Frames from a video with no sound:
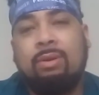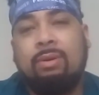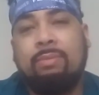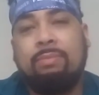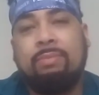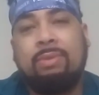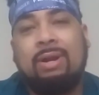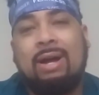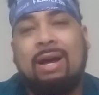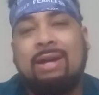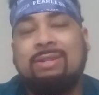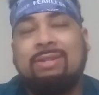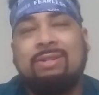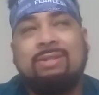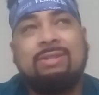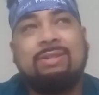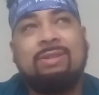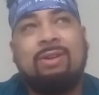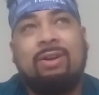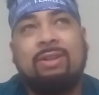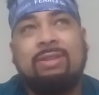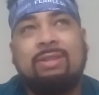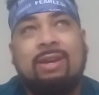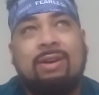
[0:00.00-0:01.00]
But I just
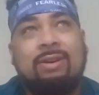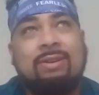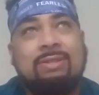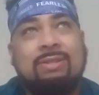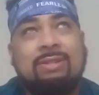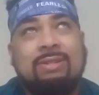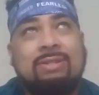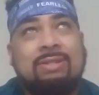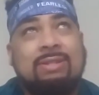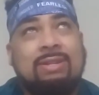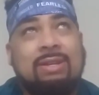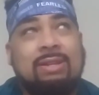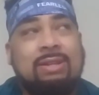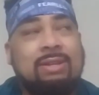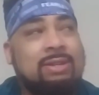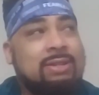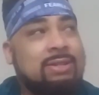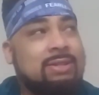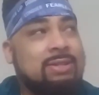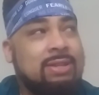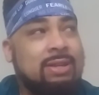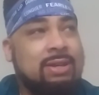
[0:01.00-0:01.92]
thought that was the silliest